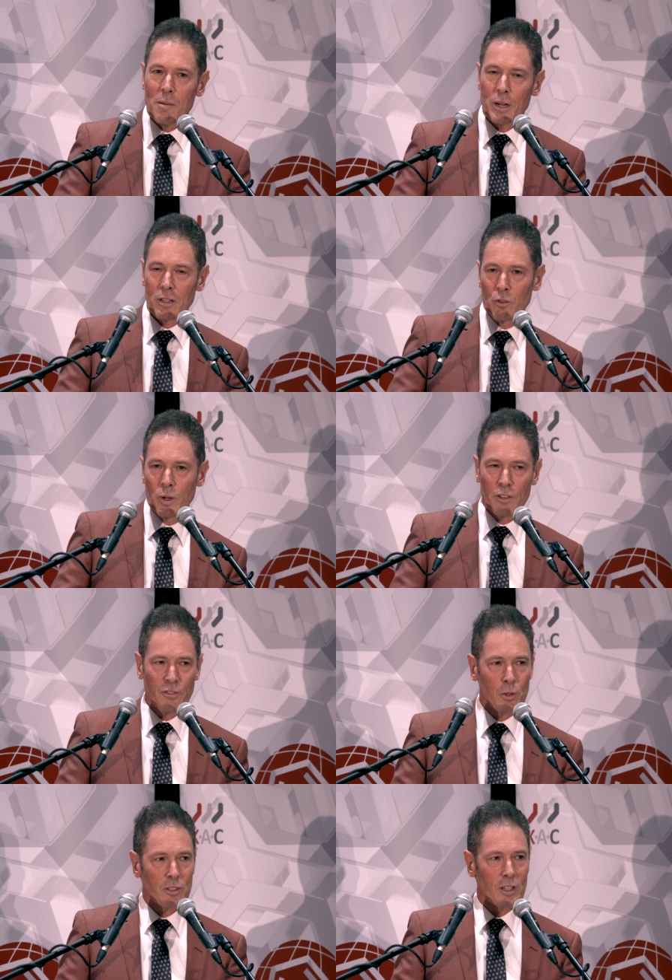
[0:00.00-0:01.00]
But in
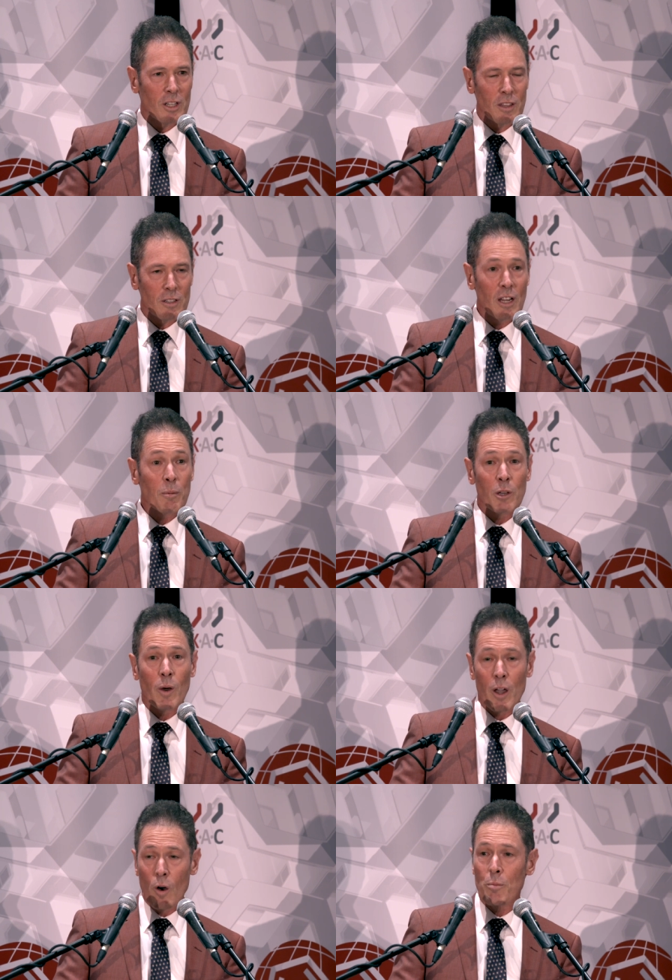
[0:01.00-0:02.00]
2014, the
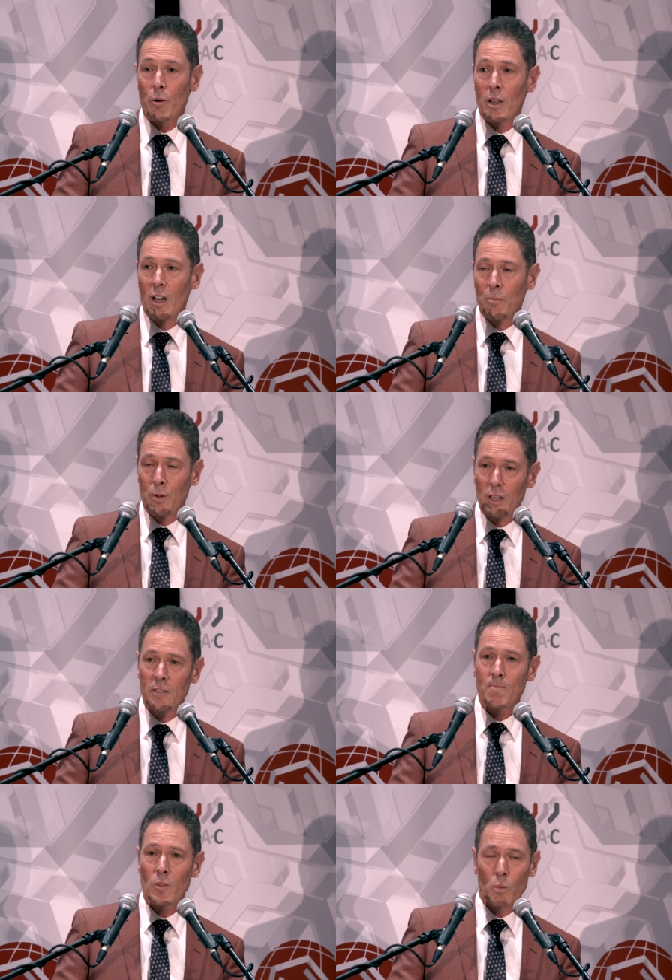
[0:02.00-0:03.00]
WA Opera
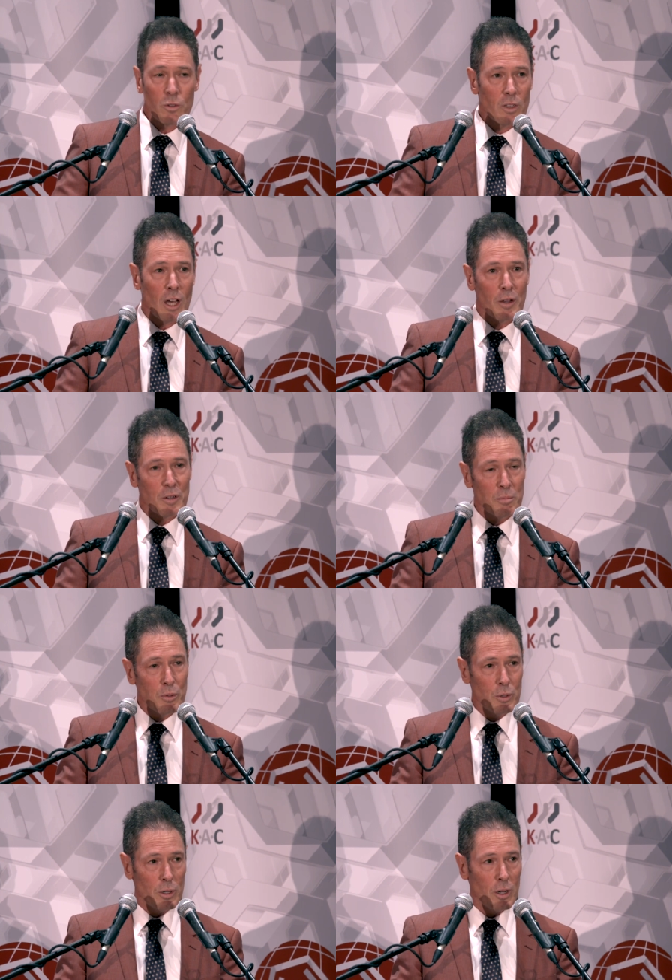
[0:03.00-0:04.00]
Company was going to
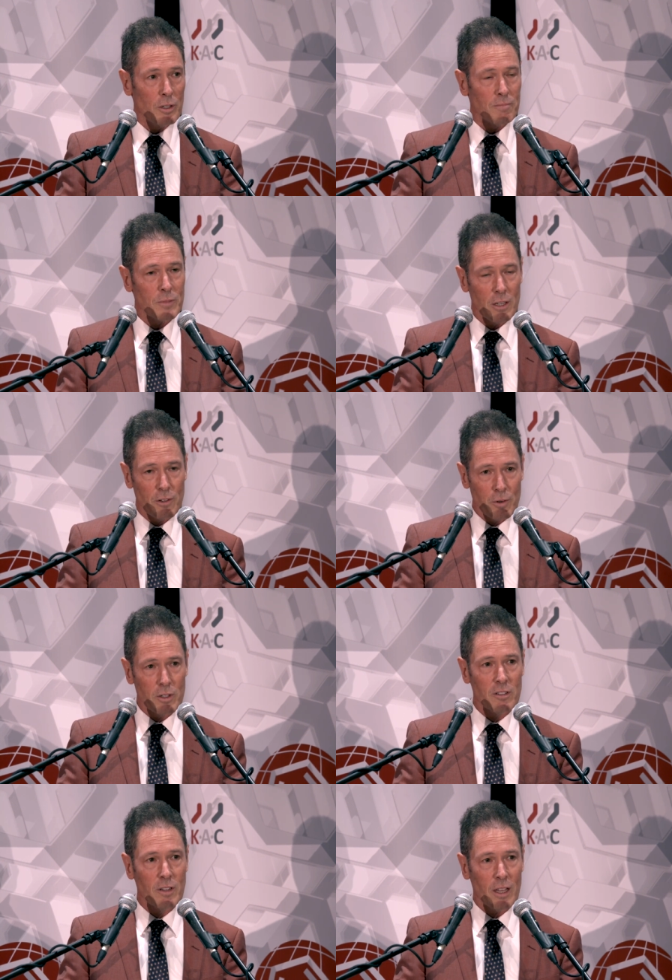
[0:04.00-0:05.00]
put on, uh, for
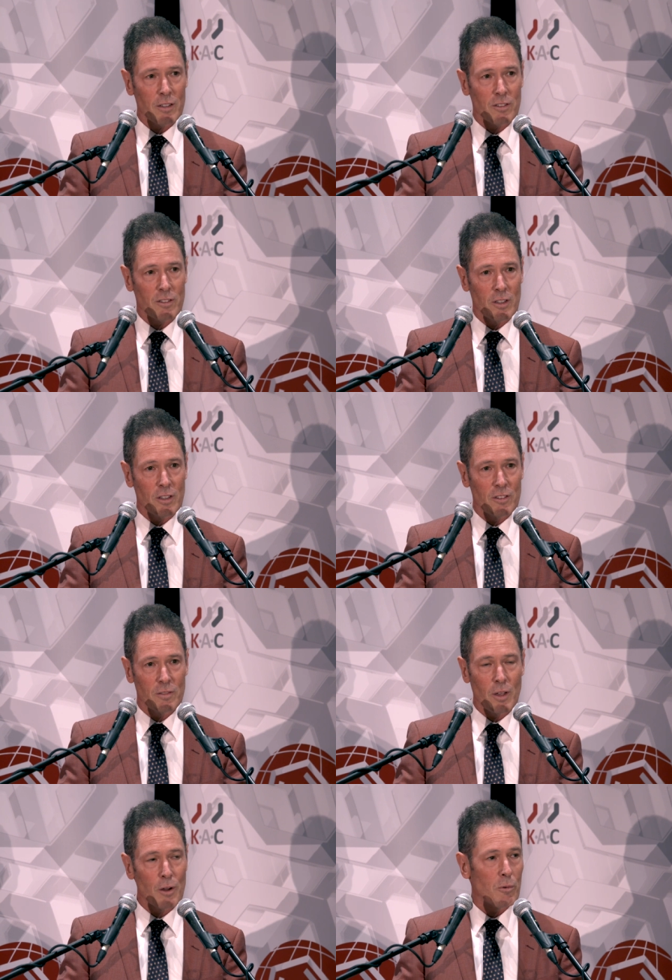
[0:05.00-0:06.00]
its next
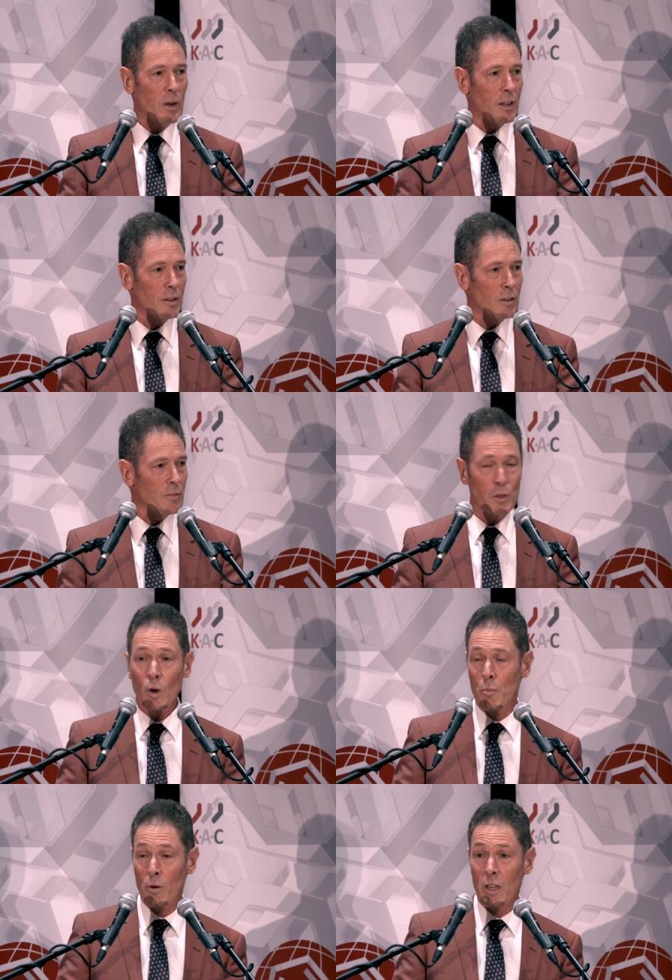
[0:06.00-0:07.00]
season, a run of the
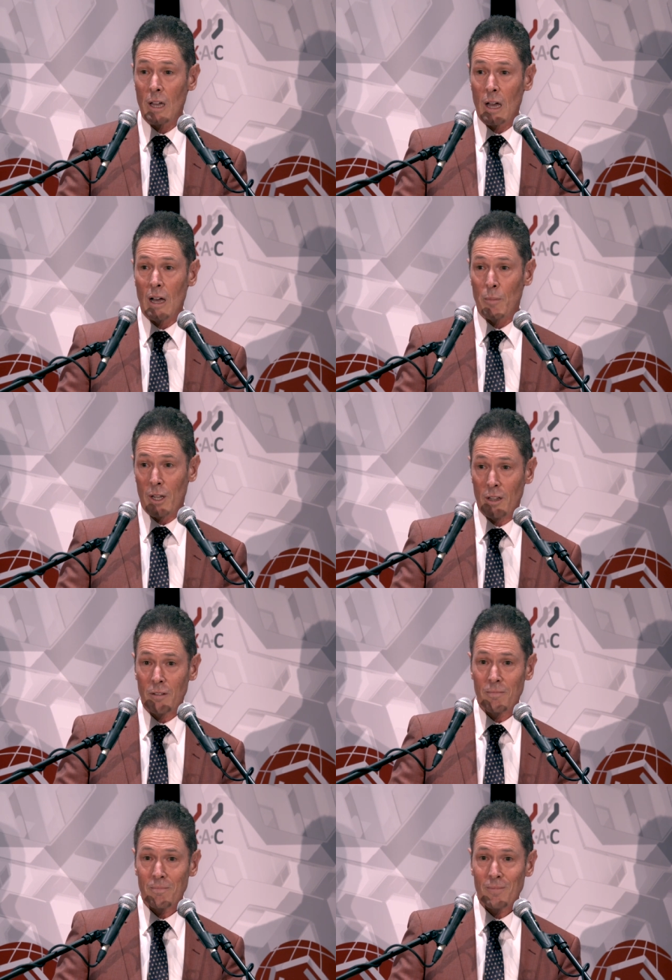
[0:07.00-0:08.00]
opera Carmen
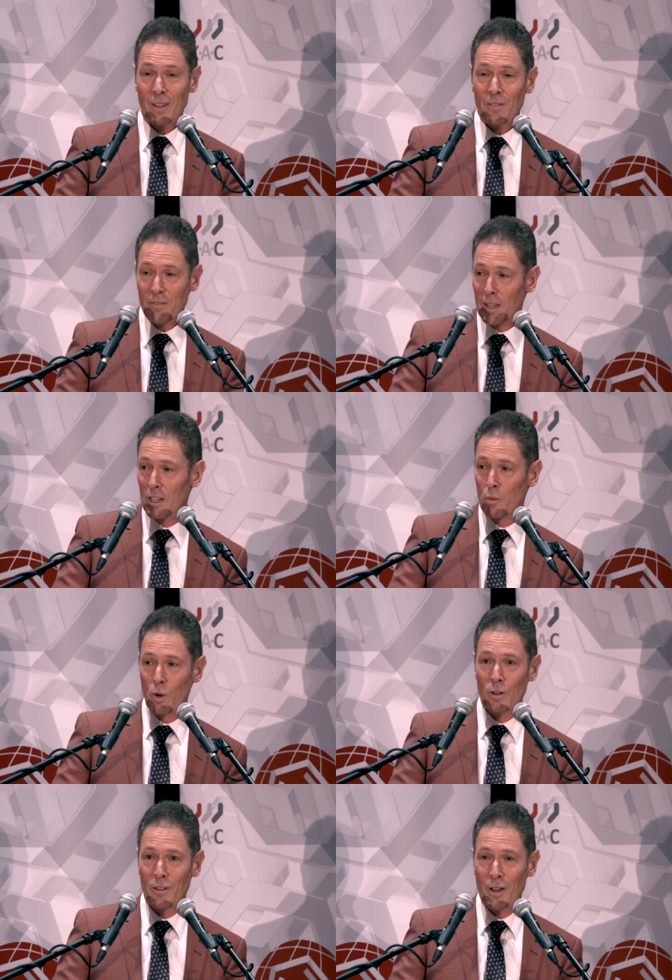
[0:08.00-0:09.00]
fairly
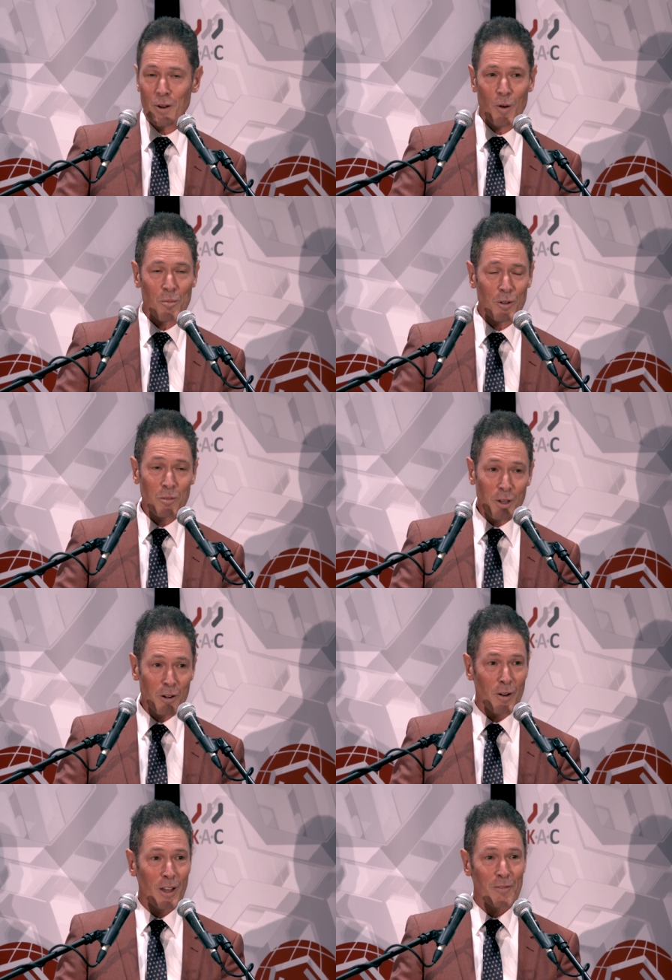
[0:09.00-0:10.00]
well known opera. It's
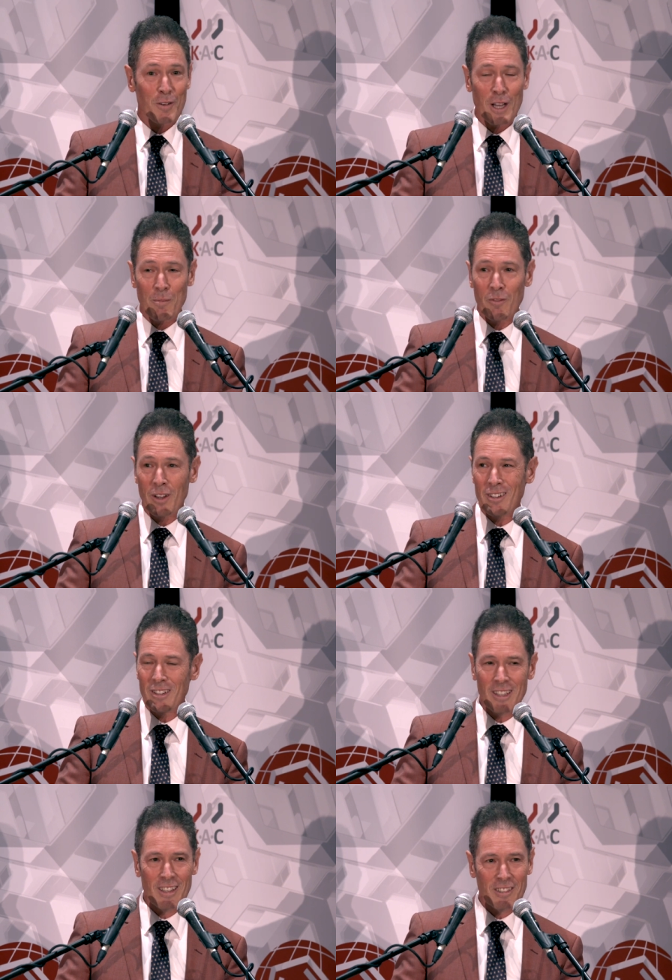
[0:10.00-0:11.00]
been around for a couple of
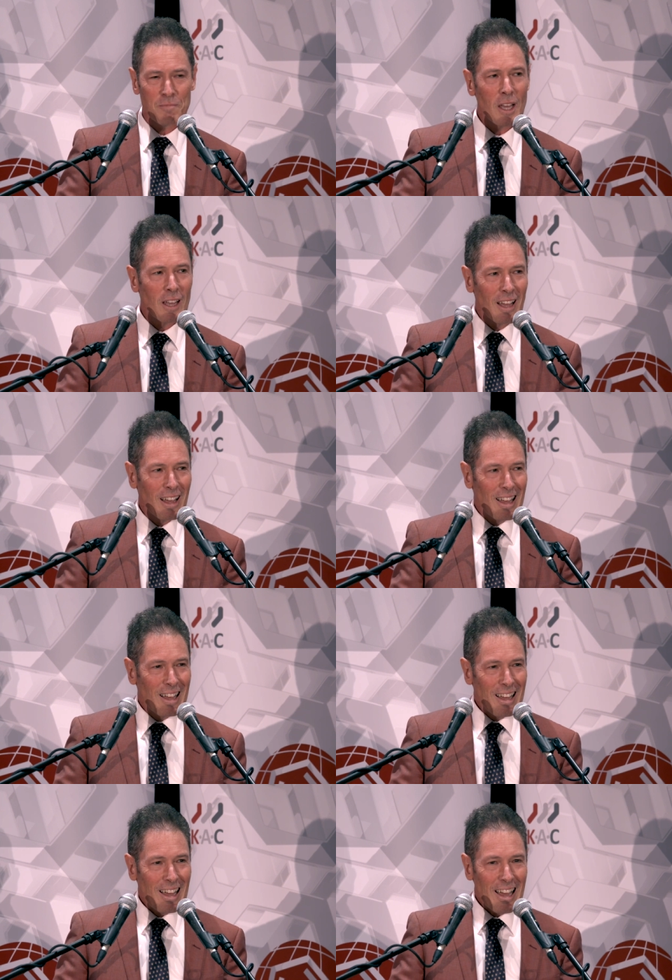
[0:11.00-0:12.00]
hundred years,
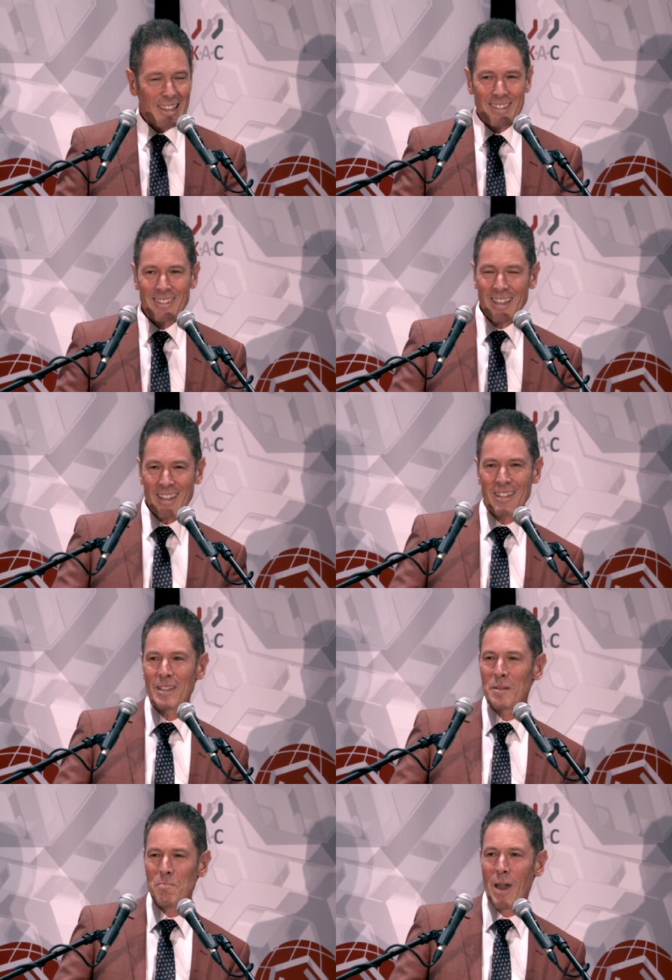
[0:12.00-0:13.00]
set in
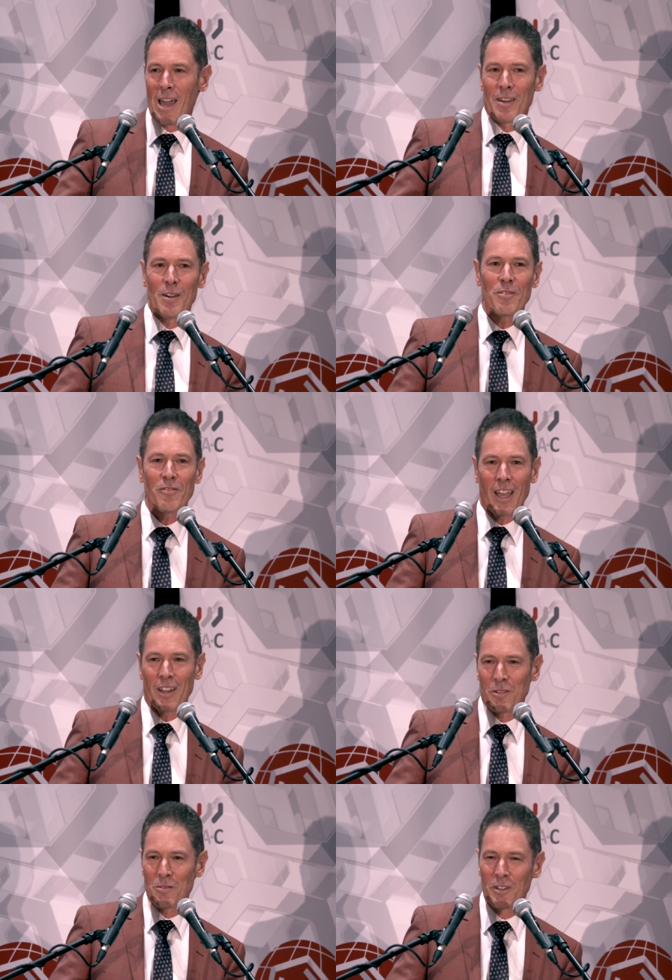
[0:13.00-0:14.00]
a tobacco
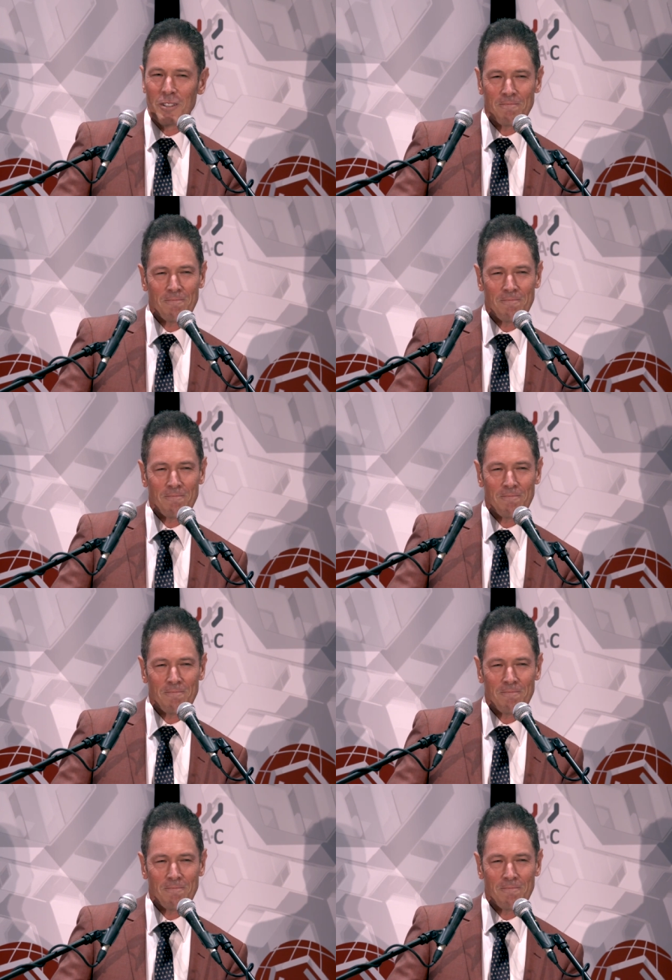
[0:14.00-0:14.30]
factory.